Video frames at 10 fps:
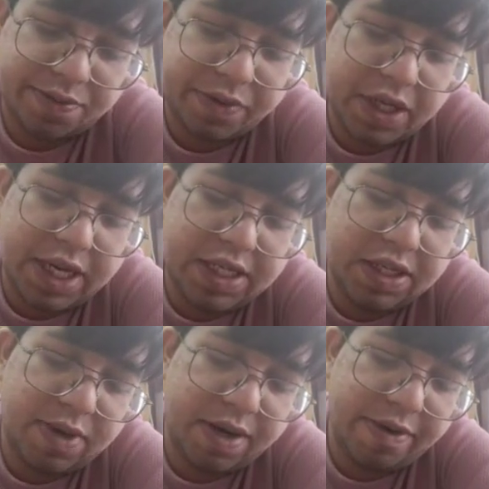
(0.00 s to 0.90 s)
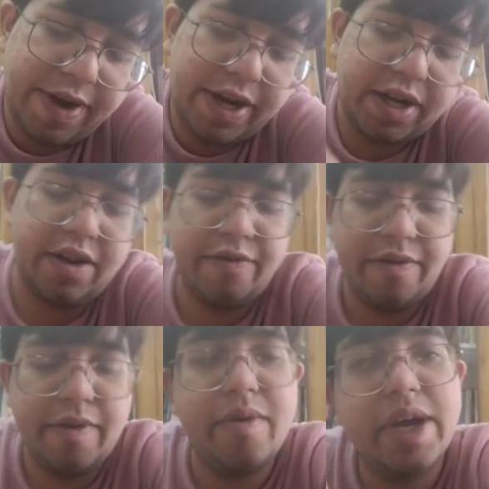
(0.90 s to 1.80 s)
is one of the factor.
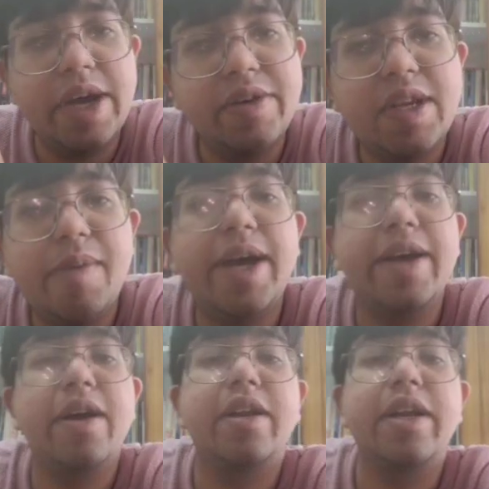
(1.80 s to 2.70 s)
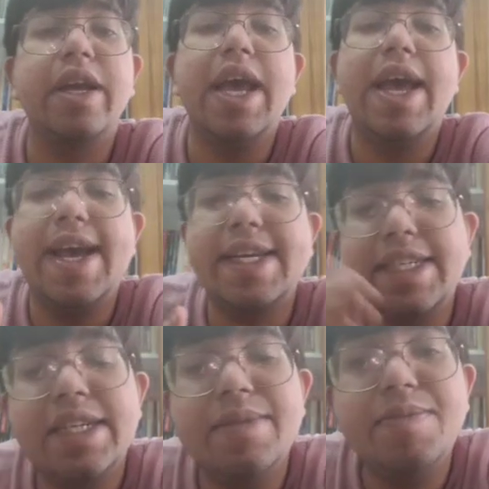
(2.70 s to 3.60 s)
Okay, which will be
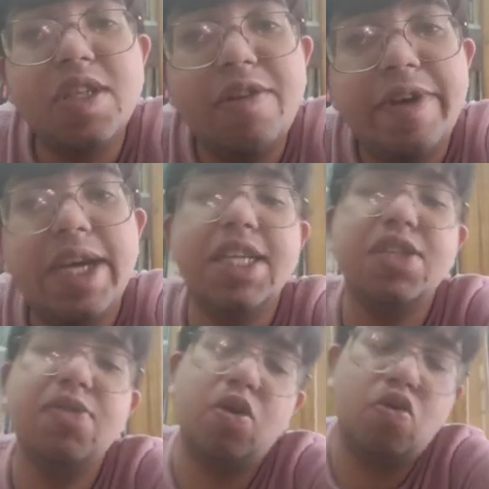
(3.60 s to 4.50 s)
extremes of age will cool